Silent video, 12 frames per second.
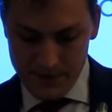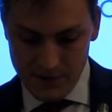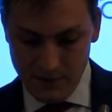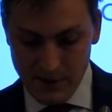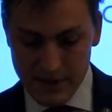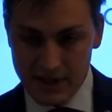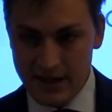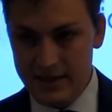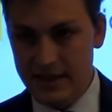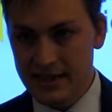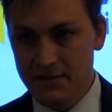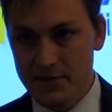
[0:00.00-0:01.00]
So about the
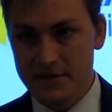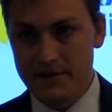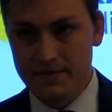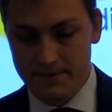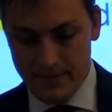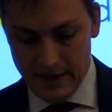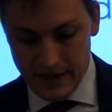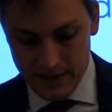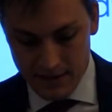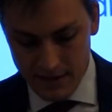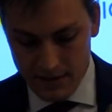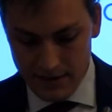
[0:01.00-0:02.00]
context first,
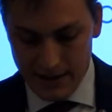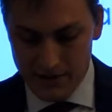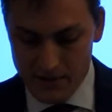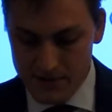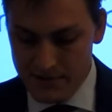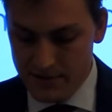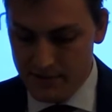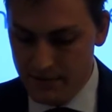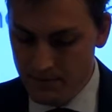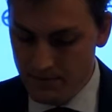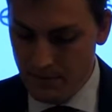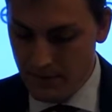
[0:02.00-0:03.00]
because
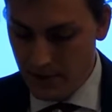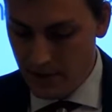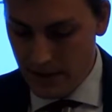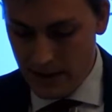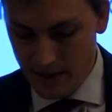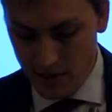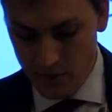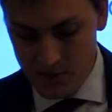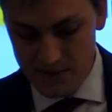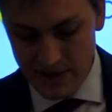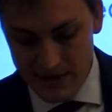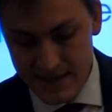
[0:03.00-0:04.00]

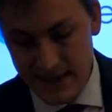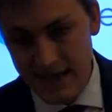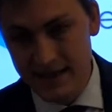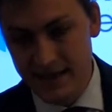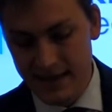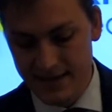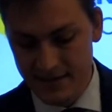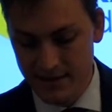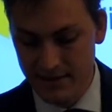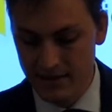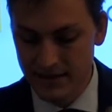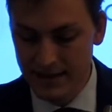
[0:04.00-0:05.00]
almost without saying that
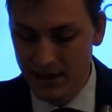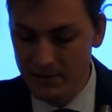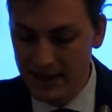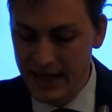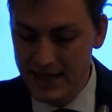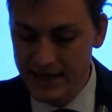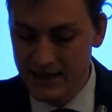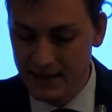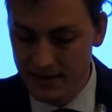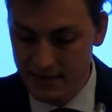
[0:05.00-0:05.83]
the obligation